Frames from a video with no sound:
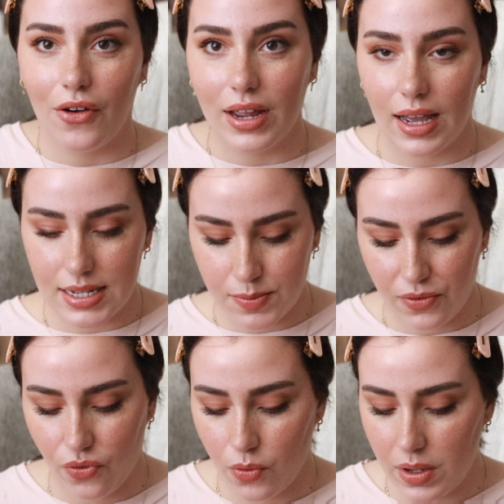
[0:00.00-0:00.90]
Alright guys,
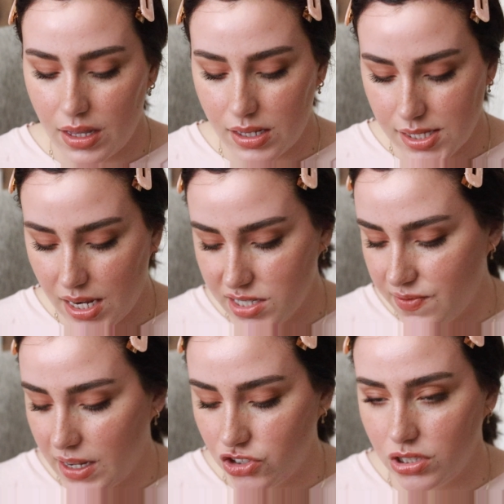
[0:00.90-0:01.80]
before we get the
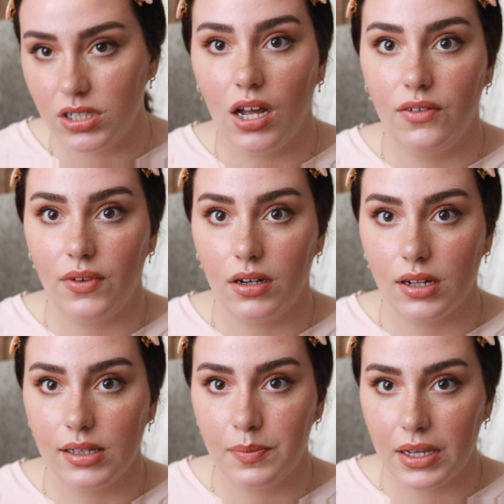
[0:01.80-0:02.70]
satisfaction of
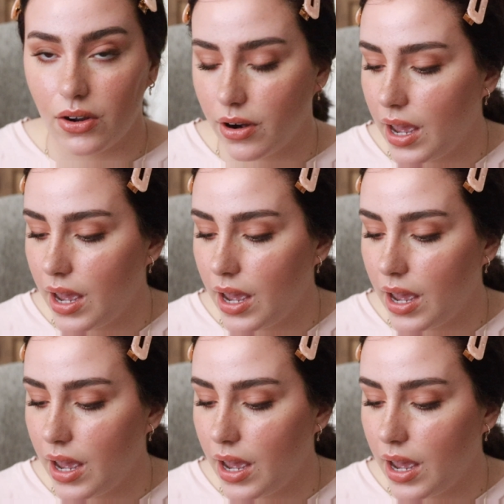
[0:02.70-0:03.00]
unclipping our